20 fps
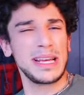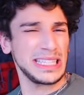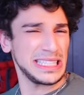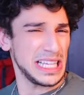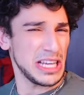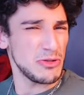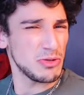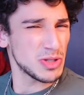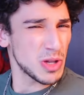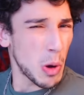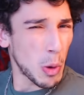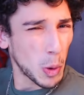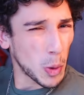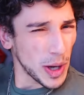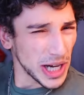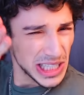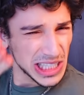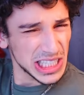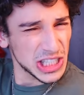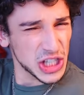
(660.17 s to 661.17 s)
You're so
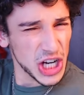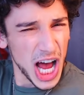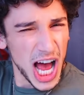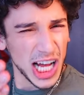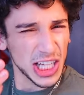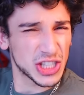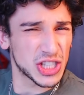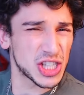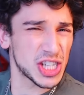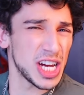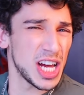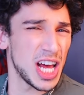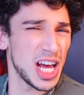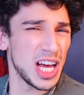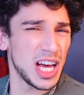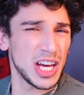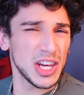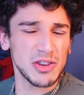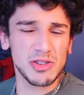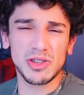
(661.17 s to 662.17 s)
quick to judge!
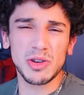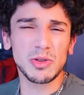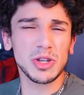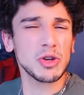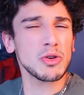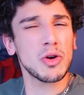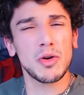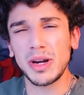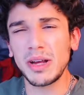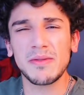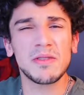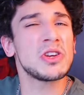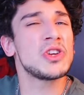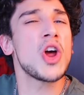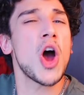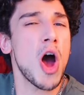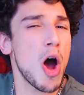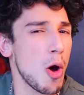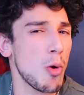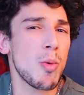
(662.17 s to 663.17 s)
So you don't even
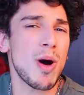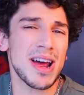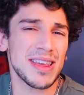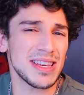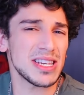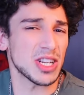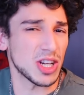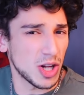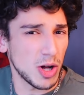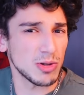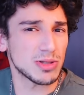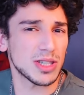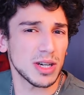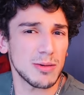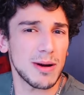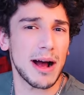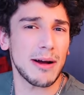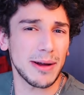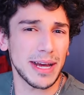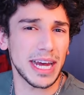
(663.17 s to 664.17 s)
know why these clothes
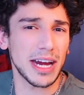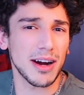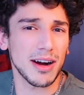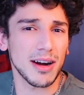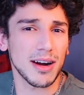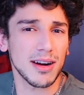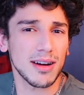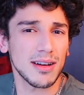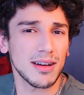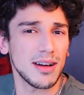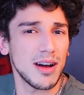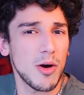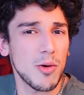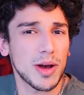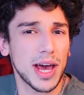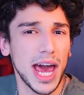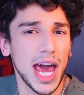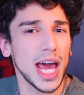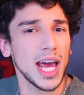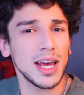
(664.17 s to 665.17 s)
are out here,
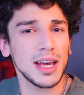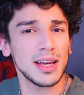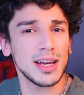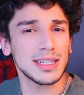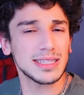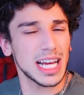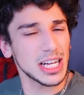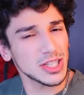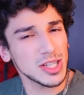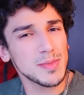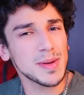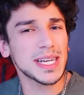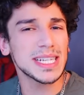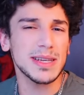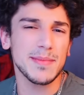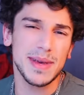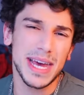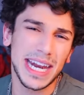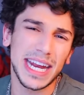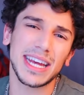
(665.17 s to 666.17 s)
okay? It's actually because
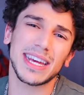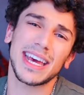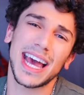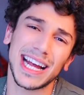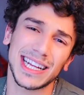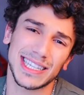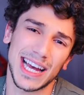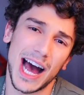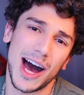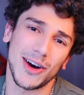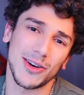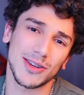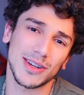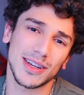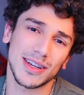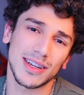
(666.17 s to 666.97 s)
I'm getting kicked out.